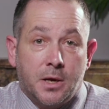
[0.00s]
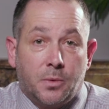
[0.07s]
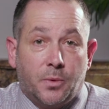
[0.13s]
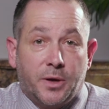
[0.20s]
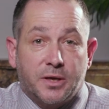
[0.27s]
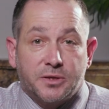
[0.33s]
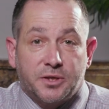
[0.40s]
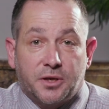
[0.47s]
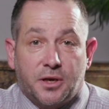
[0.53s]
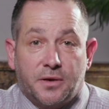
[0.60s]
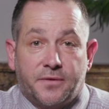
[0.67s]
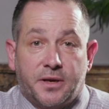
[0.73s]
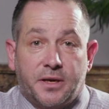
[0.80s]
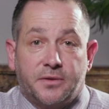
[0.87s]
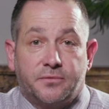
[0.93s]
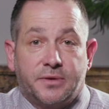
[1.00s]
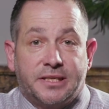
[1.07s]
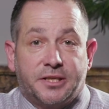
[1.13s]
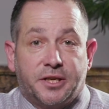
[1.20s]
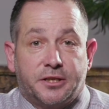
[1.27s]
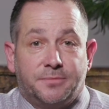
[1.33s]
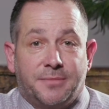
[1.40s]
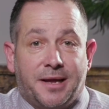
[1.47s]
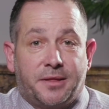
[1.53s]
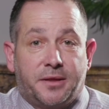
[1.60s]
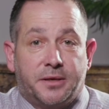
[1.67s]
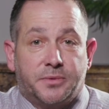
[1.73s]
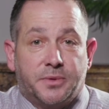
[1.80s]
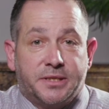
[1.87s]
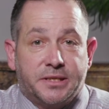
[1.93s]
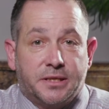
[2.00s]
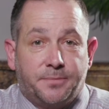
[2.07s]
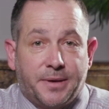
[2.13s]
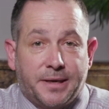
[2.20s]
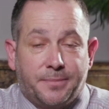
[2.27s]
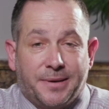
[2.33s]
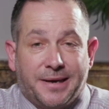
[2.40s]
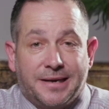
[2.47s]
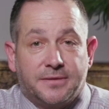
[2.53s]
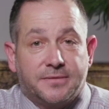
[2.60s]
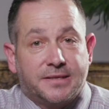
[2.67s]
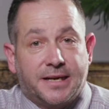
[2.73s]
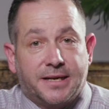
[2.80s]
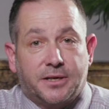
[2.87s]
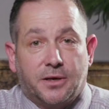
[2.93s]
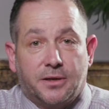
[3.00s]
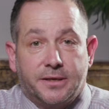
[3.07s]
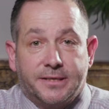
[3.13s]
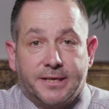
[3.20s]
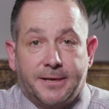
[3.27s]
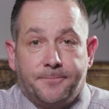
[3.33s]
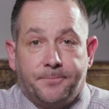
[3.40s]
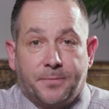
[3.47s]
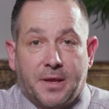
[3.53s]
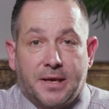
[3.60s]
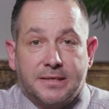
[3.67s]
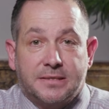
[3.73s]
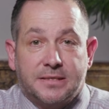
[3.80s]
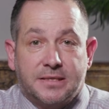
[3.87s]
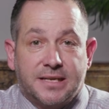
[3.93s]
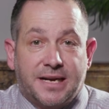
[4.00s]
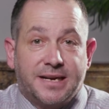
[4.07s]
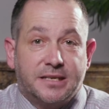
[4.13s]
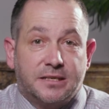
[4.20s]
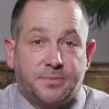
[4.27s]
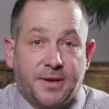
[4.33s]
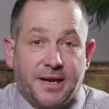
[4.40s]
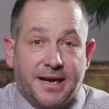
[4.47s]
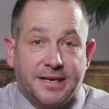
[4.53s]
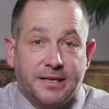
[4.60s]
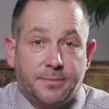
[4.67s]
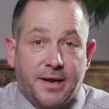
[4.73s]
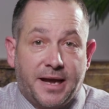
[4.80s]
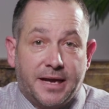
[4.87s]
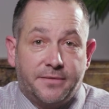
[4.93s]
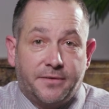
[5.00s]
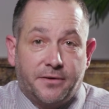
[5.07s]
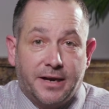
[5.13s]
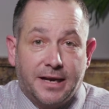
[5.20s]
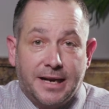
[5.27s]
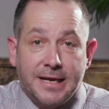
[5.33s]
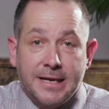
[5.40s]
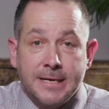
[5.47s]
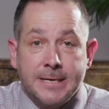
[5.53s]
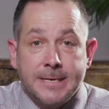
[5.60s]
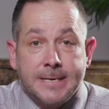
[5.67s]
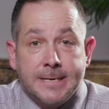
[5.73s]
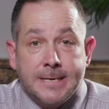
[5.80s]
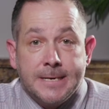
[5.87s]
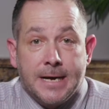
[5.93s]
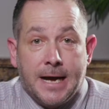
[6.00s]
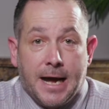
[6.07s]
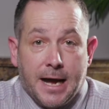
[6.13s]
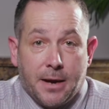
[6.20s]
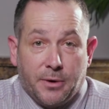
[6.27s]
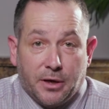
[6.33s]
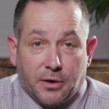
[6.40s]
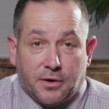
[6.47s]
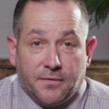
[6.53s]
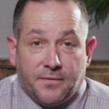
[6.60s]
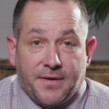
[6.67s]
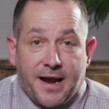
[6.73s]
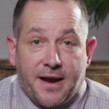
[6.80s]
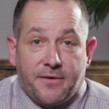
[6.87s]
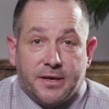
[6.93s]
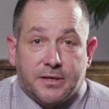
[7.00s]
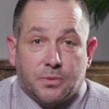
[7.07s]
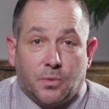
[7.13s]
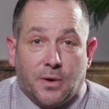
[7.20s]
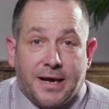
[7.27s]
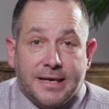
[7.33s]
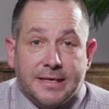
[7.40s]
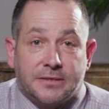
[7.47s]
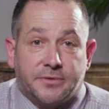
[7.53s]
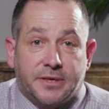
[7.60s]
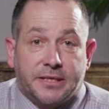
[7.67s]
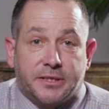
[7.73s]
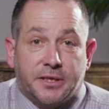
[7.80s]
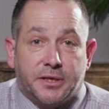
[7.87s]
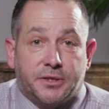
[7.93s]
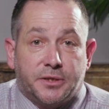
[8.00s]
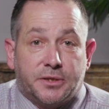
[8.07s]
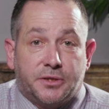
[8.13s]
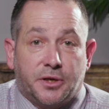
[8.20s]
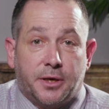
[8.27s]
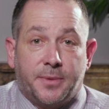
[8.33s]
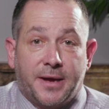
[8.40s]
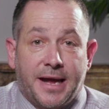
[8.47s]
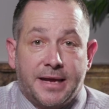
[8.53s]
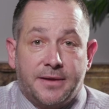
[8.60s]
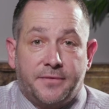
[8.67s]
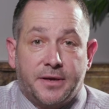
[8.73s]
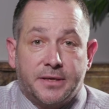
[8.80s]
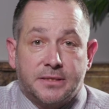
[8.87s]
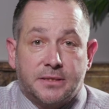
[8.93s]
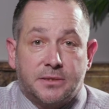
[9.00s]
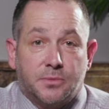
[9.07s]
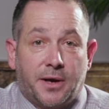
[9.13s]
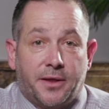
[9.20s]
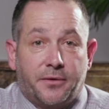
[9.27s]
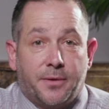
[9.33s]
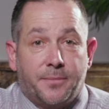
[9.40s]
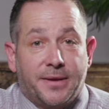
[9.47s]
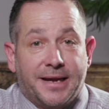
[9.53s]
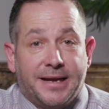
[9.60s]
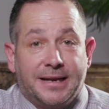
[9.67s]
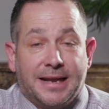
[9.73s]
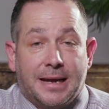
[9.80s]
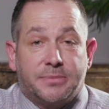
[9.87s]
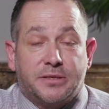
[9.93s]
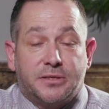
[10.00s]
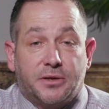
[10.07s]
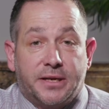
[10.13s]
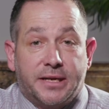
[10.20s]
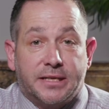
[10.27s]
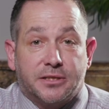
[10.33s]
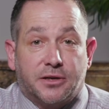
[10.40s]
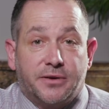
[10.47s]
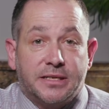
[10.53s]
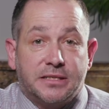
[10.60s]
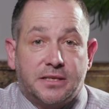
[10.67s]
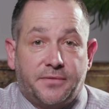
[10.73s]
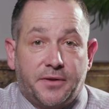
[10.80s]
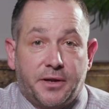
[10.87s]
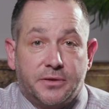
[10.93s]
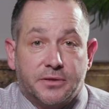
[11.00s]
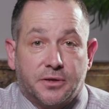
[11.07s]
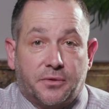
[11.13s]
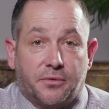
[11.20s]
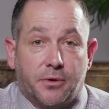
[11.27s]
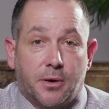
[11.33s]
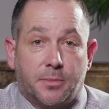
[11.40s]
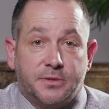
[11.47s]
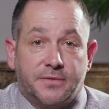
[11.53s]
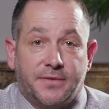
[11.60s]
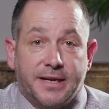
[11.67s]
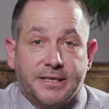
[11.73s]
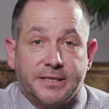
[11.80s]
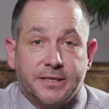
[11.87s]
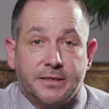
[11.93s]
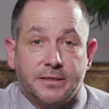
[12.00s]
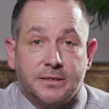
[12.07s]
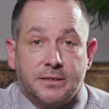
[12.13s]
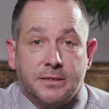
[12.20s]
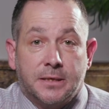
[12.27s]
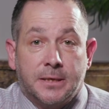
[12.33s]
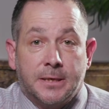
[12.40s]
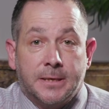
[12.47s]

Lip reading: We also cover research methods, which is a big part of psychology. It's the science behind the behaviour really. We look at various ways researchers study behaviours, whether it be in lab studies or interviews or through observations.